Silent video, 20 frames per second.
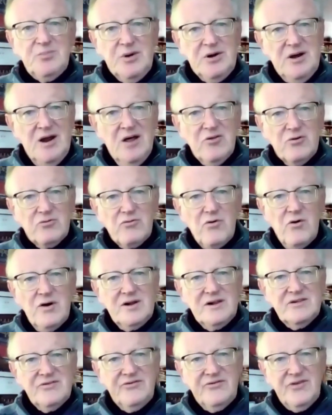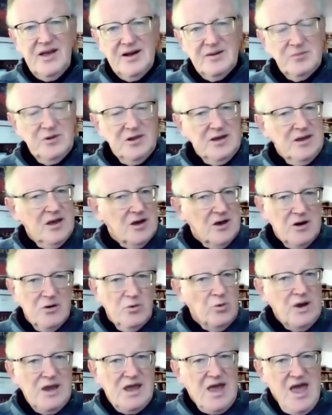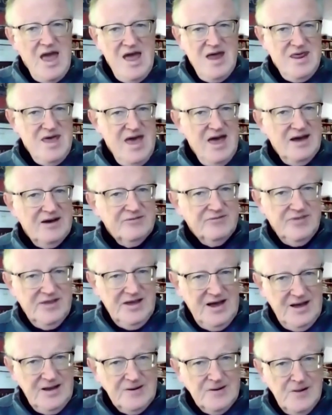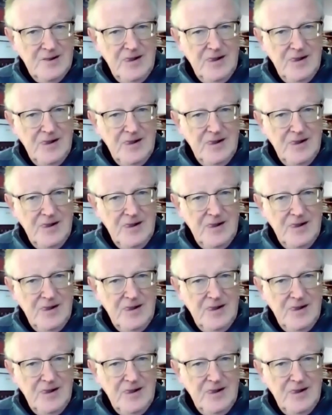another royal family. We can't have that.